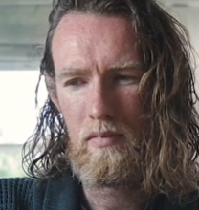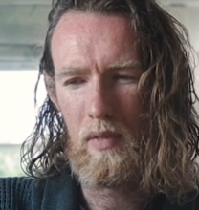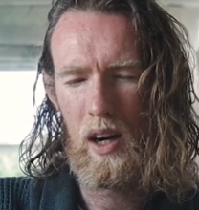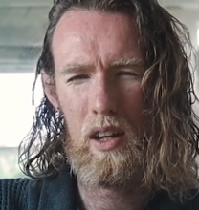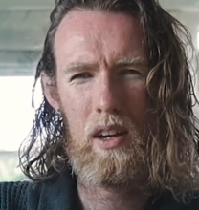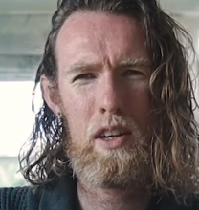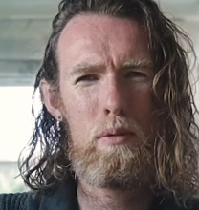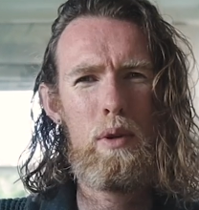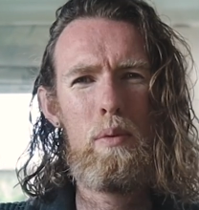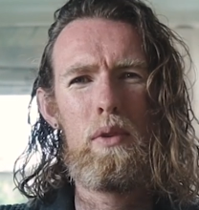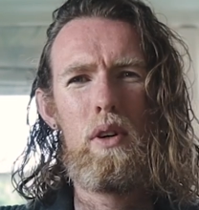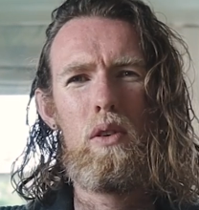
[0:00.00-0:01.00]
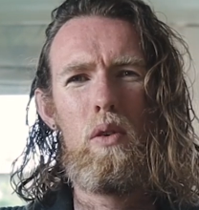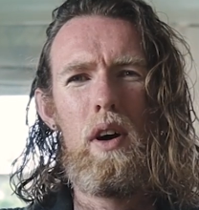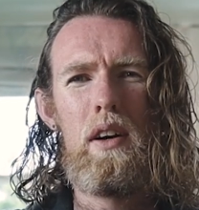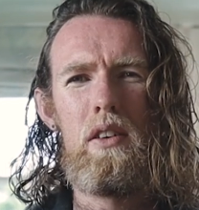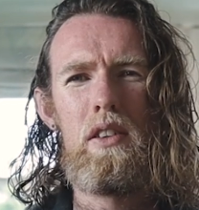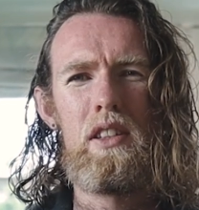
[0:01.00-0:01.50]
a lot of people don't
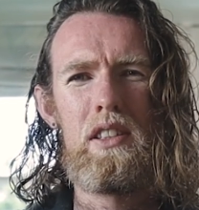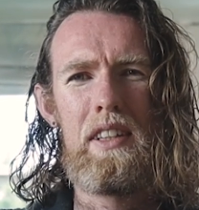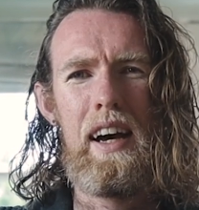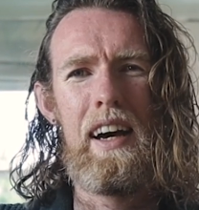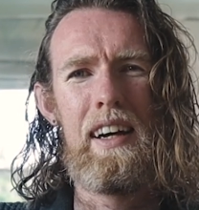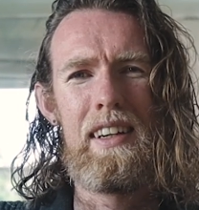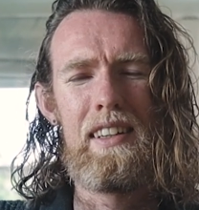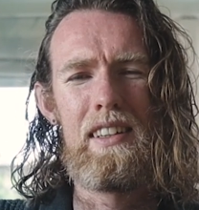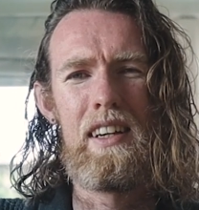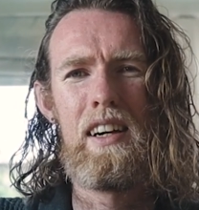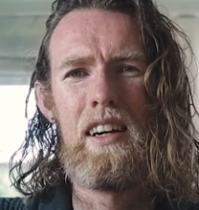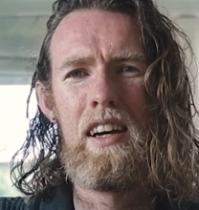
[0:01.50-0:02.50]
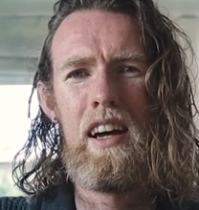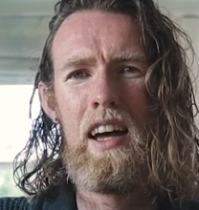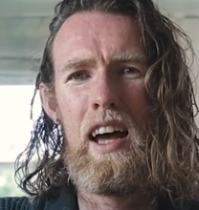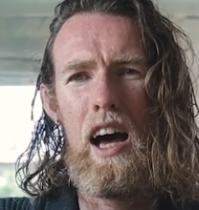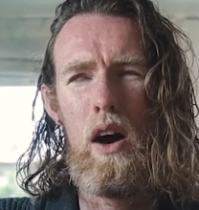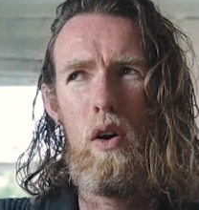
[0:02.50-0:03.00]
quite understand
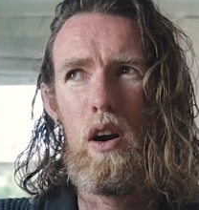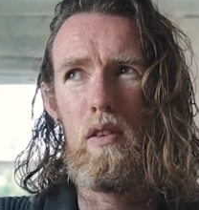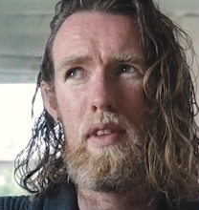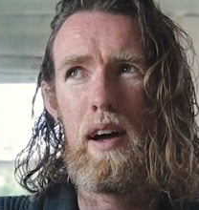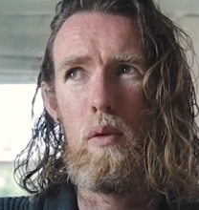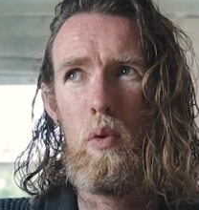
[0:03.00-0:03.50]
how all of that